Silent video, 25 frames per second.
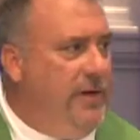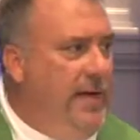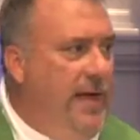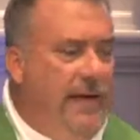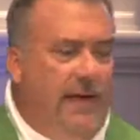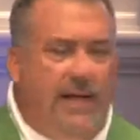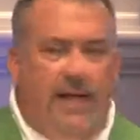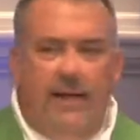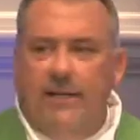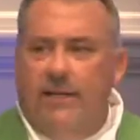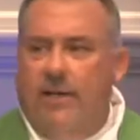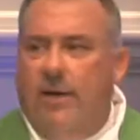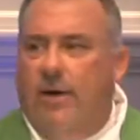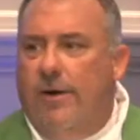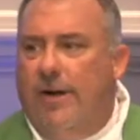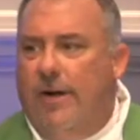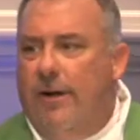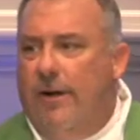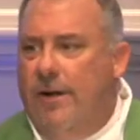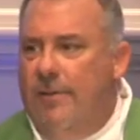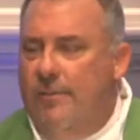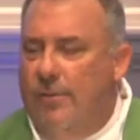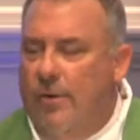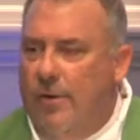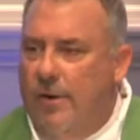not allowed to go here
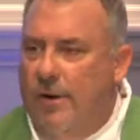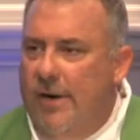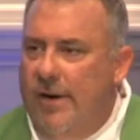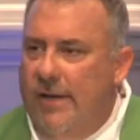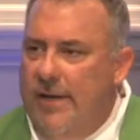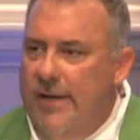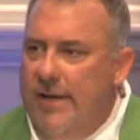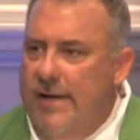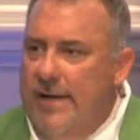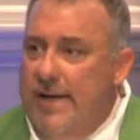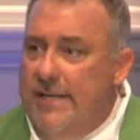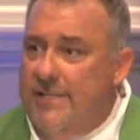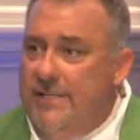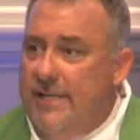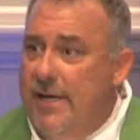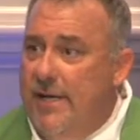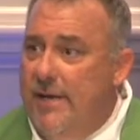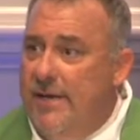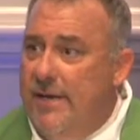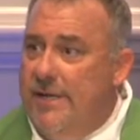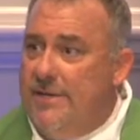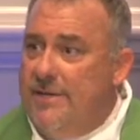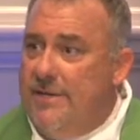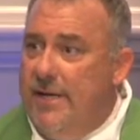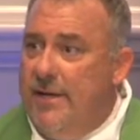anymore.
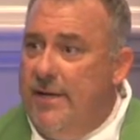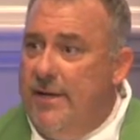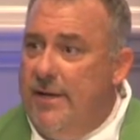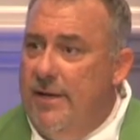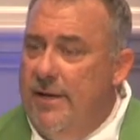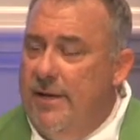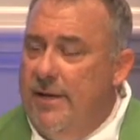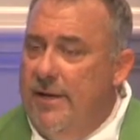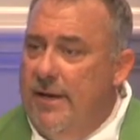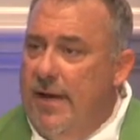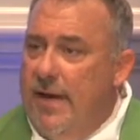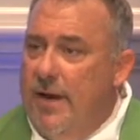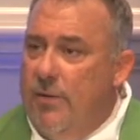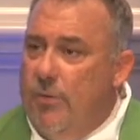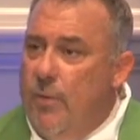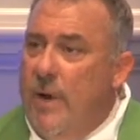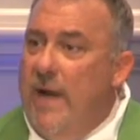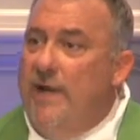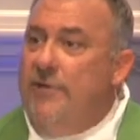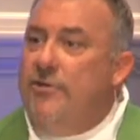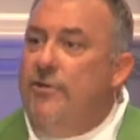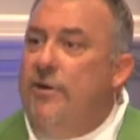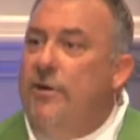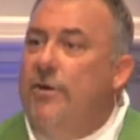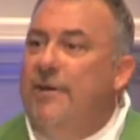It's a
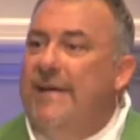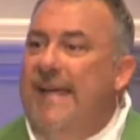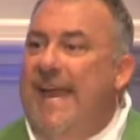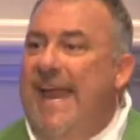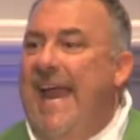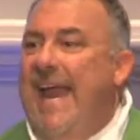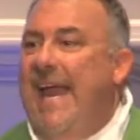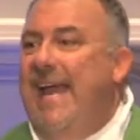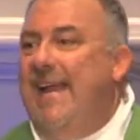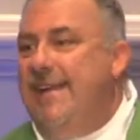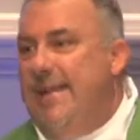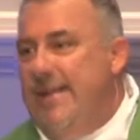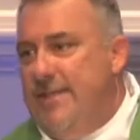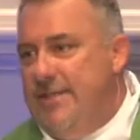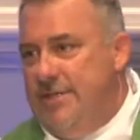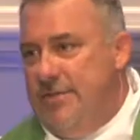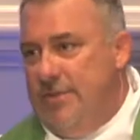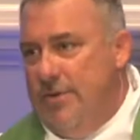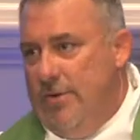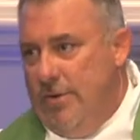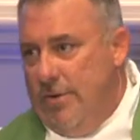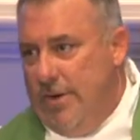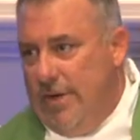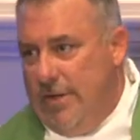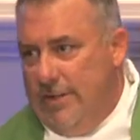retro candy
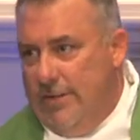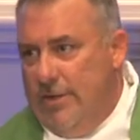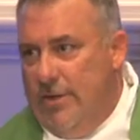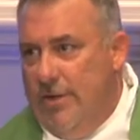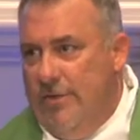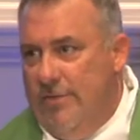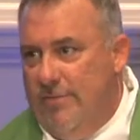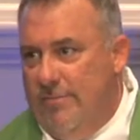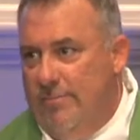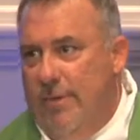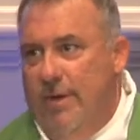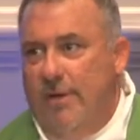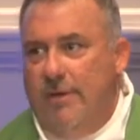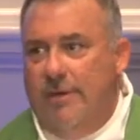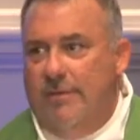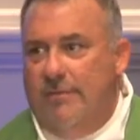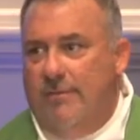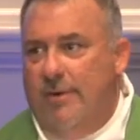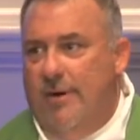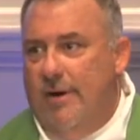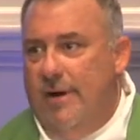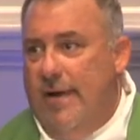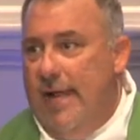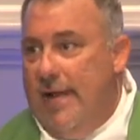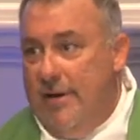store on Gulf
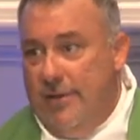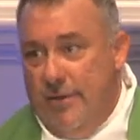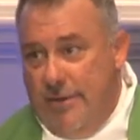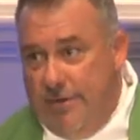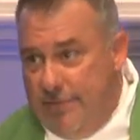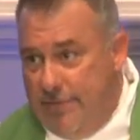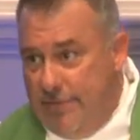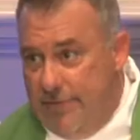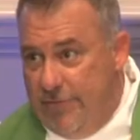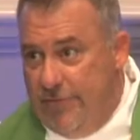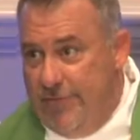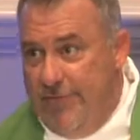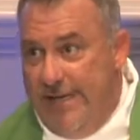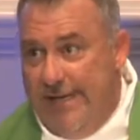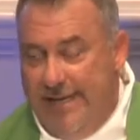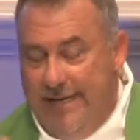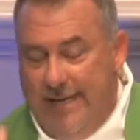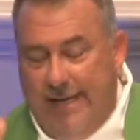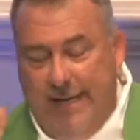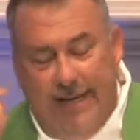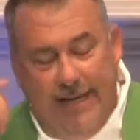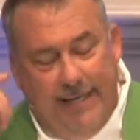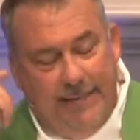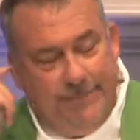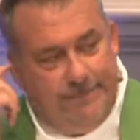Boulevard. I don't know if you've seen
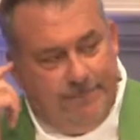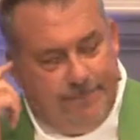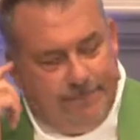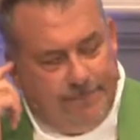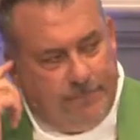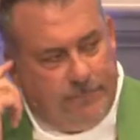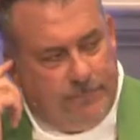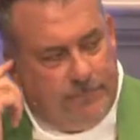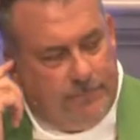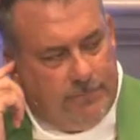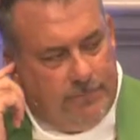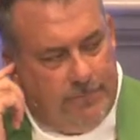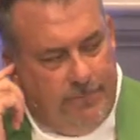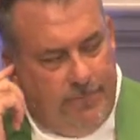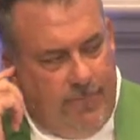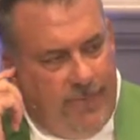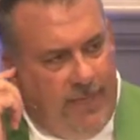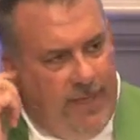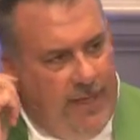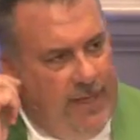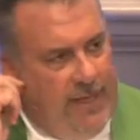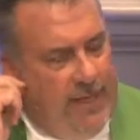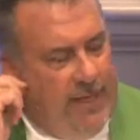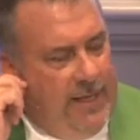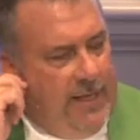that.
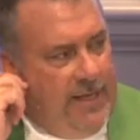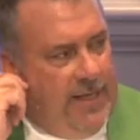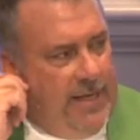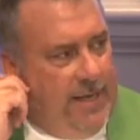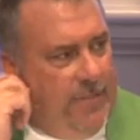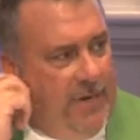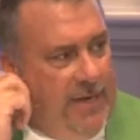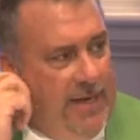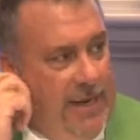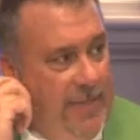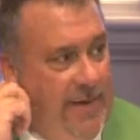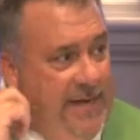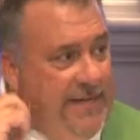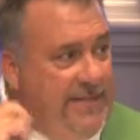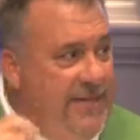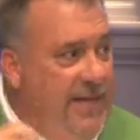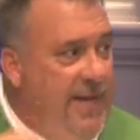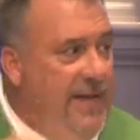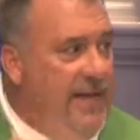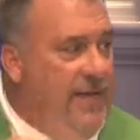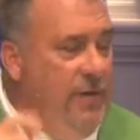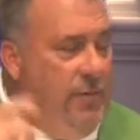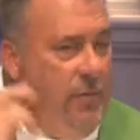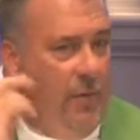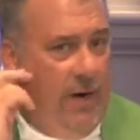But let me tell
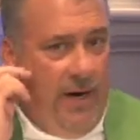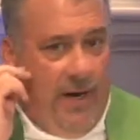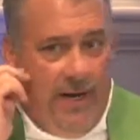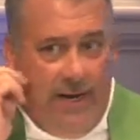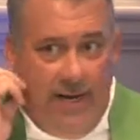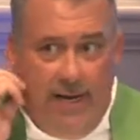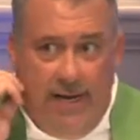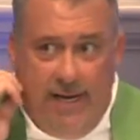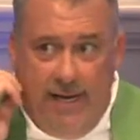you what,